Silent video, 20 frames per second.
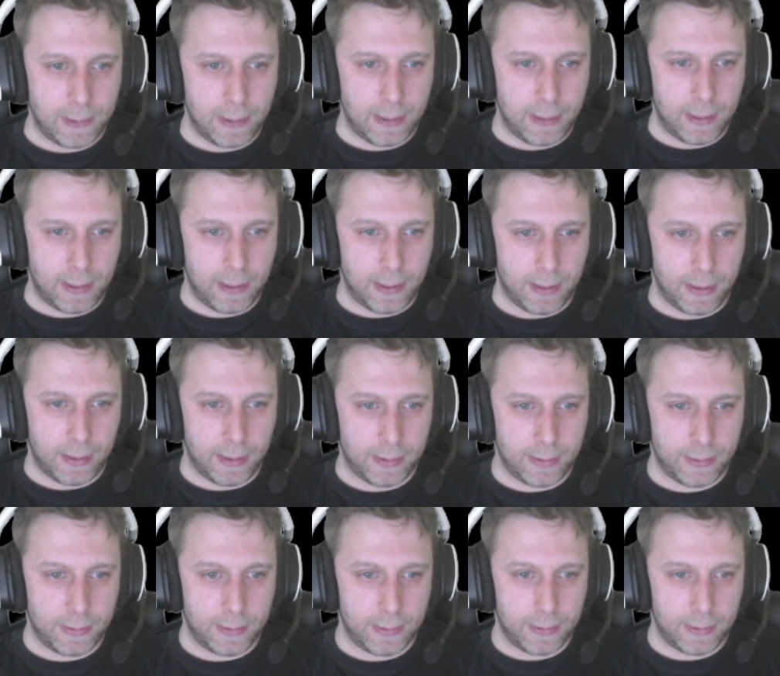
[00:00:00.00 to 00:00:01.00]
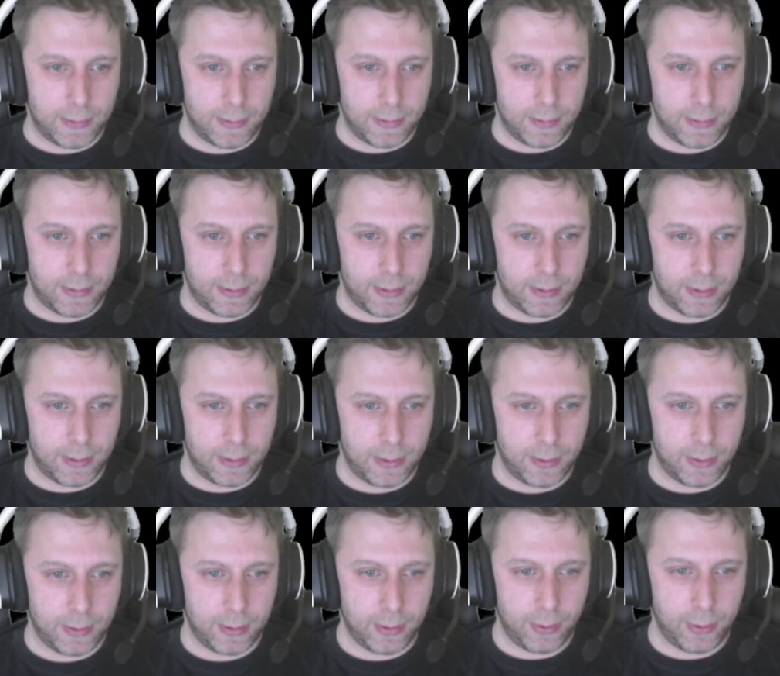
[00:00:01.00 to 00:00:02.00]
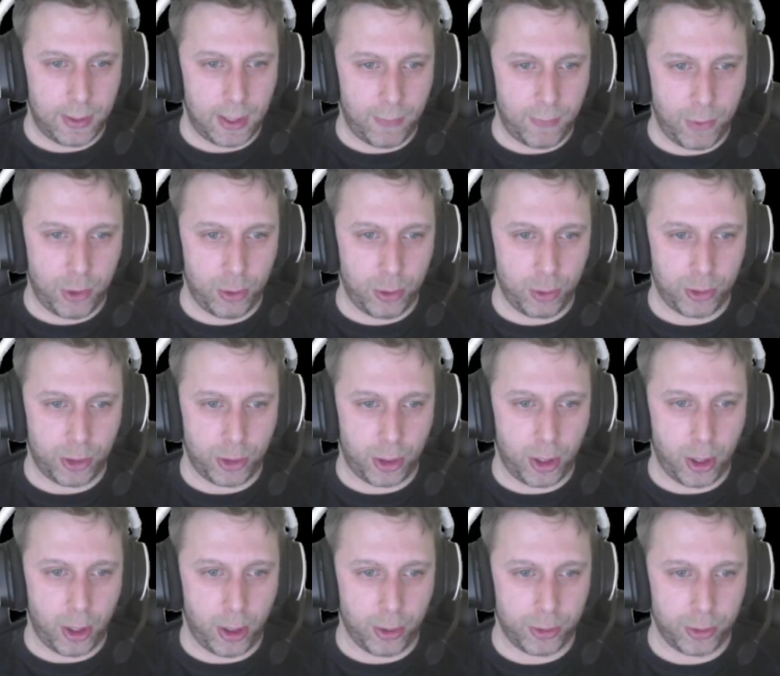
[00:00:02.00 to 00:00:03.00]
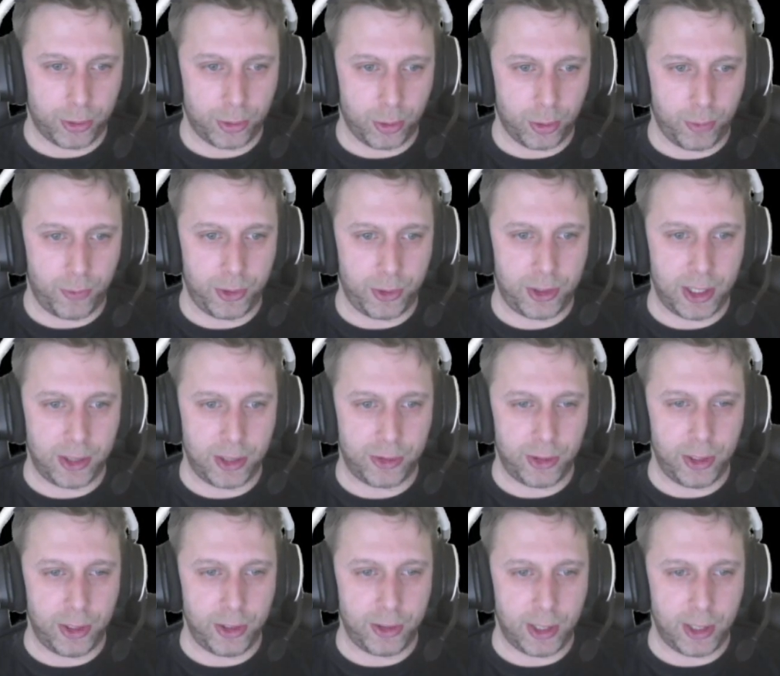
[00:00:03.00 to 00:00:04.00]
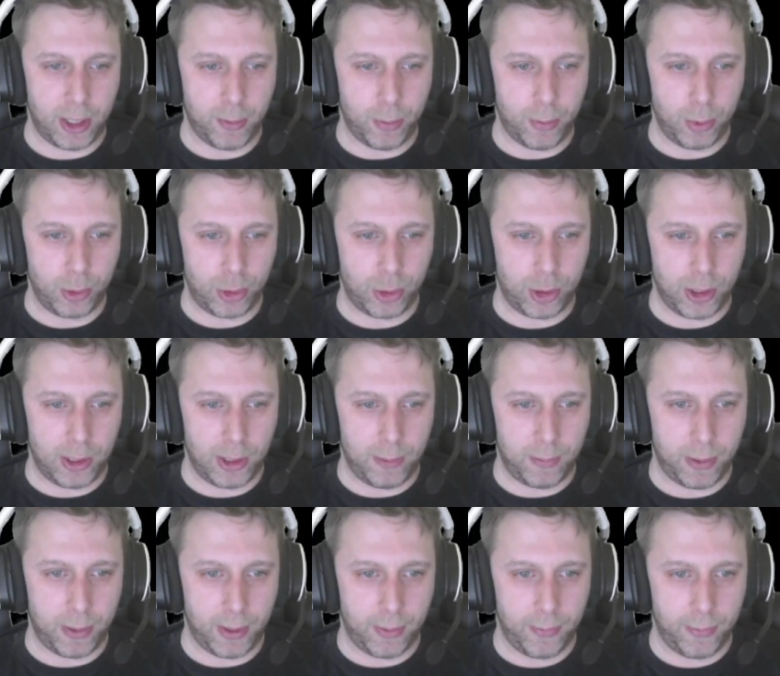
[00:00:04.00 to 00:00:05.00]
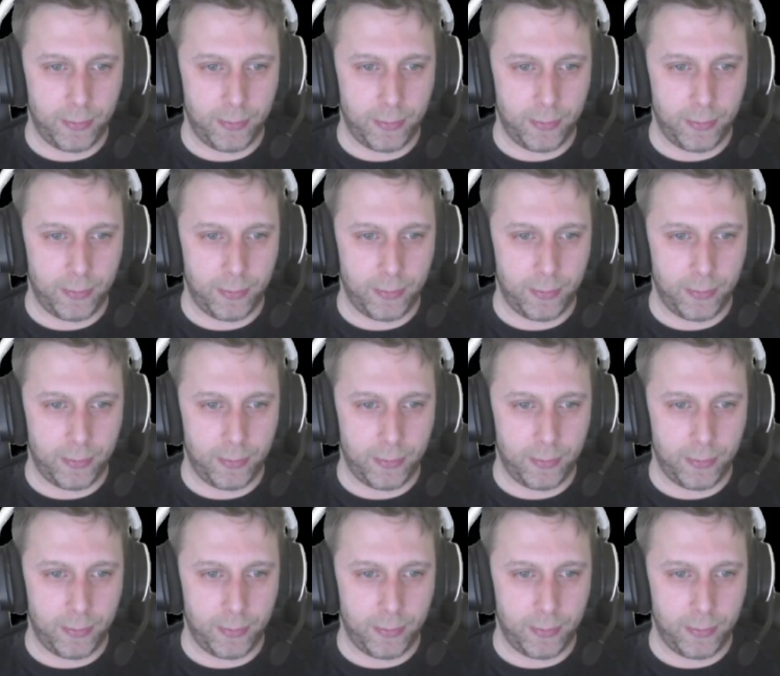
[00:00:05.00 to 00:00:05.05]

And yeah, reduce the cost. So for testing is now much cheaper.